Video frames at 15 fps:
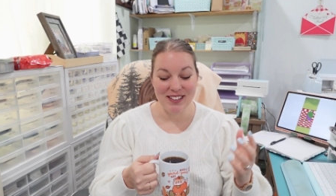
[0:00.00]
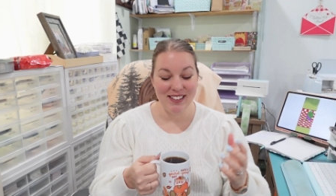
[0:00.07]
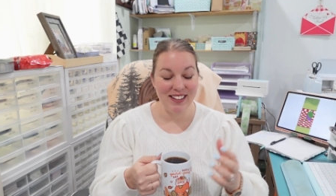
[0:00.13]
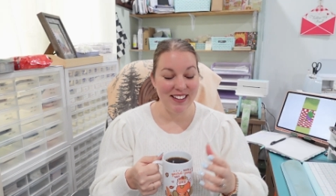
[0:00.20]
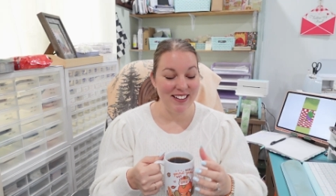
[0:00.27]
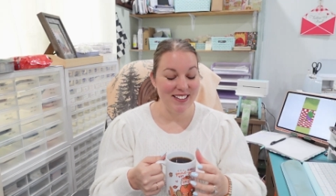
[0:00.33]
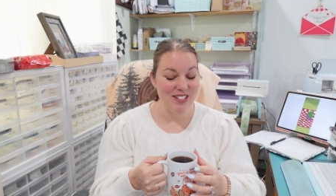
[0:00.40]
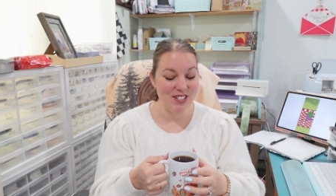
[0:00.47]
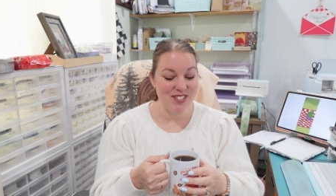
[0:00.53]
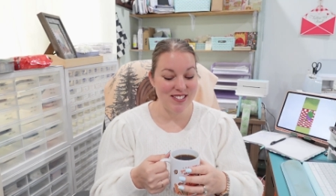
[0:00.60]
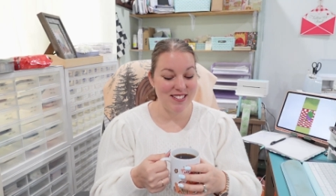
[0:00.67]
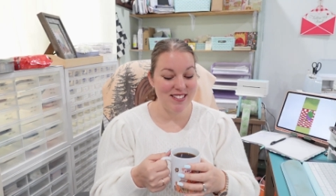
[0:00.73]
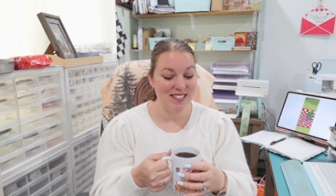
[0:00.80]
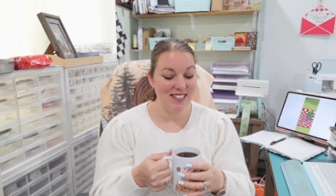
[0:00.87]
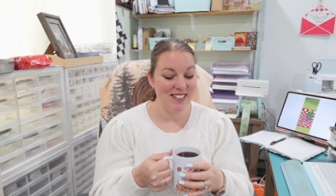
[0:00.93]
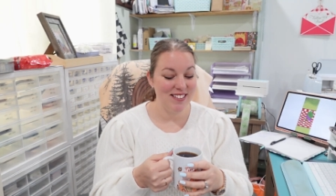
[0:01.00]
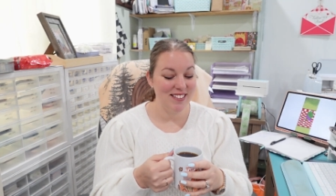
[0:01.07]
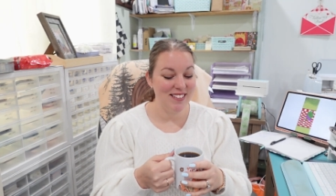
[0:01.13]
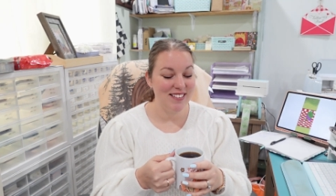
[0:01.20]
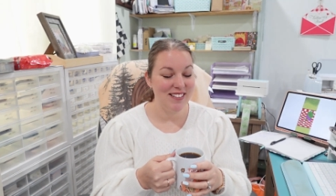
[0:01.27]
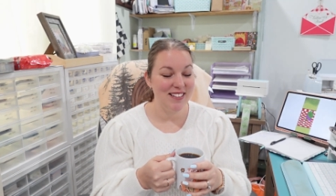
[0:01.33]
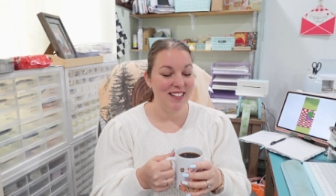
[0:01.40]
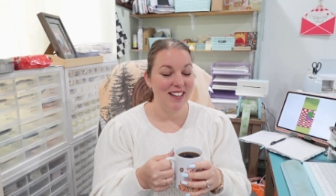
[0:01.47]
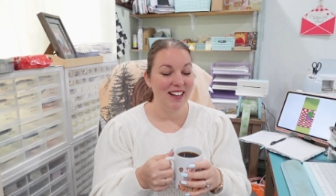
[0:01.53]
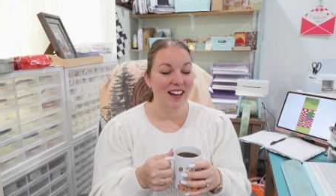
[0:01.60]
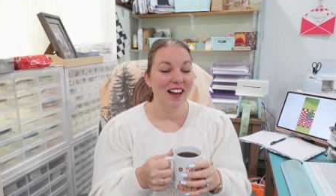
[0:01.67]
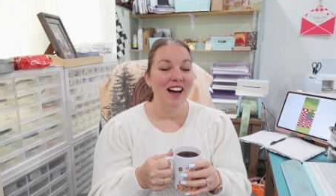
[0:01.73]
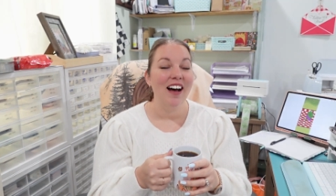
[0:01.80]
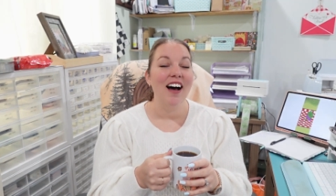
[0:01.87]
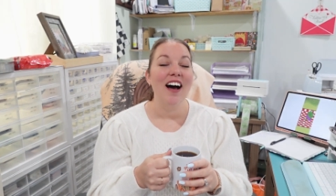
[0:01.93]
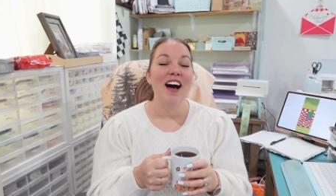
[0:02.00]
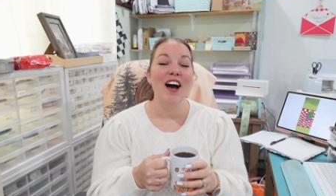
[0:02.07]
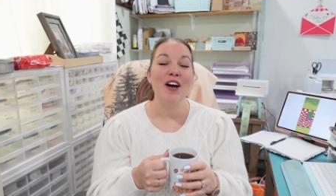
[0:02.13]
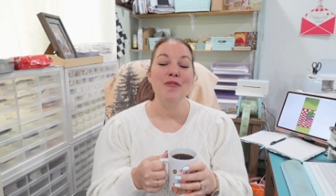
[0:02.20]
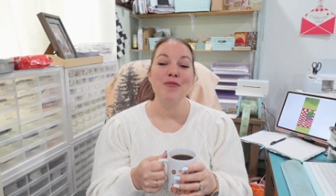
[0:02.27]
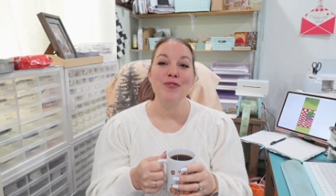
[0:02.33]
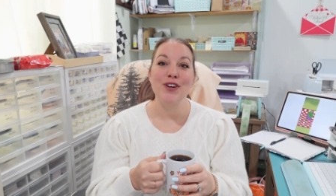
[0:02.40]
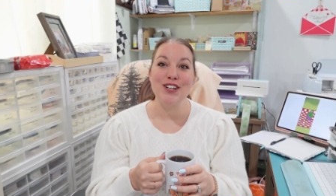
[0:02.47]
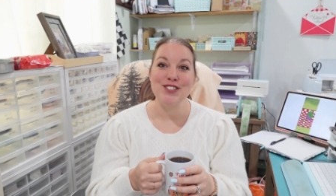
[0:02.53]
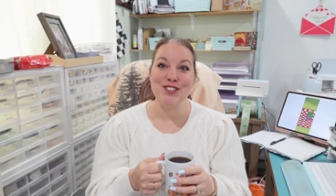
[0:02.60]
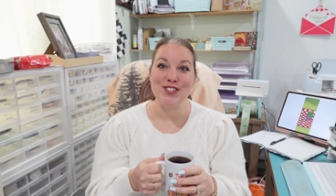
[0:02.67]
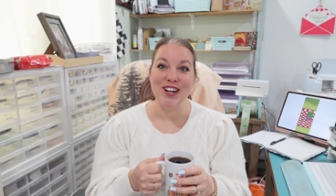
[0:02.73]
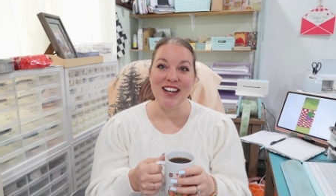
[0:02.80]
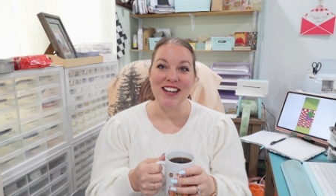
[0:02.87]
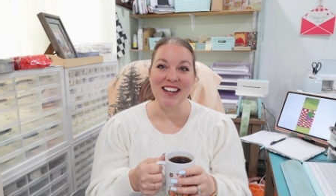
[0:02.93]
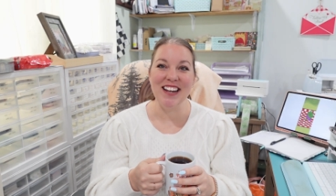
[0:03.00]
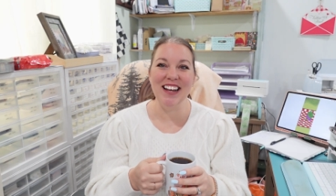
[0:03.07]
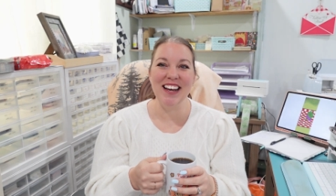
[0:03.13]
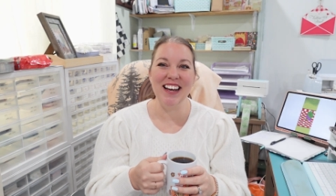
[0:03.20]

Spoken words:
It is just, I'm frustrated.